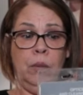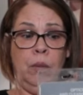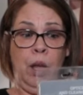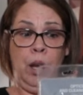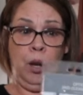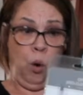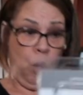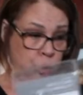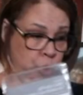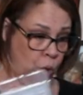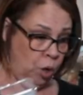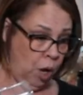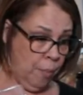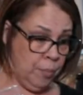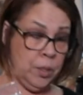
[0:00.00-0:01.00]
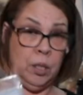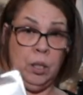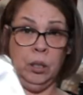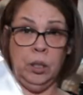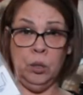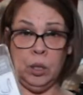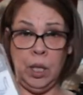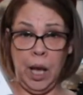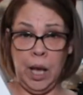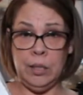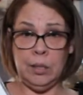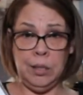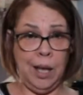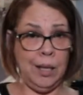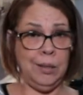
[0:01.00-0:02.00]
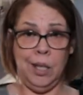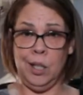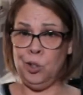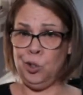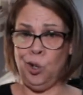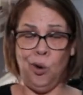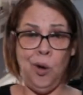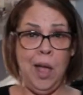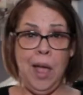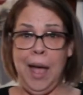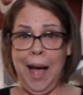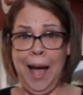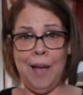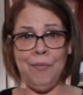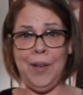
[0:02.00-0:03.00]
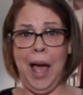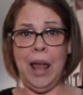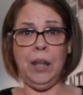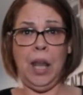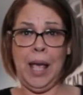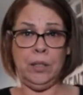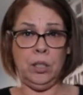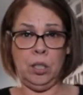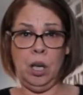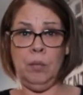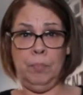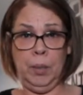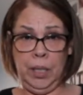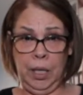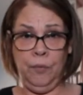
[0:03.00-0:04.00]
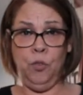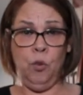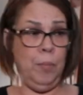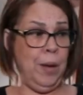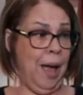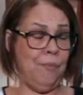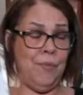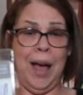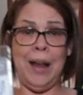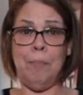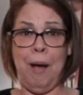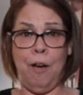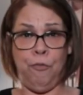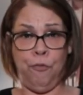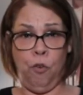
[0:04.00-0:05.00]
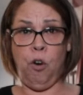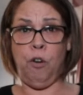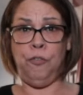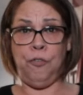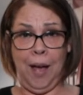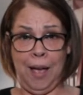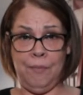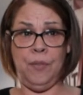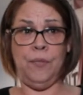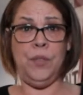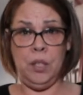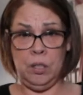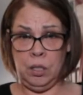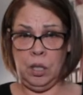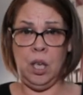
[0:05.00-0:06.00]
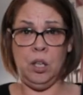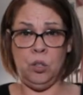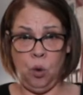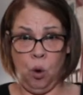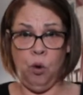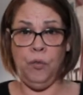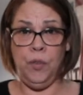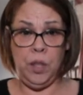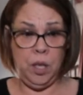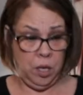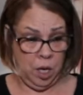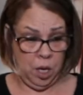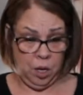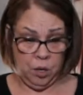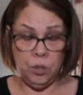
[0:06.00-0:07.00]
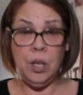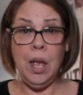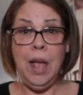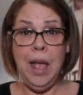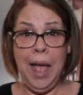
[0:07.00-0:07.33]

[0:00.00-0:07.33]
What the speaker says: And it also comes in a little case like this. So I've got like, believe you me, I've got about four or five of these things over the years.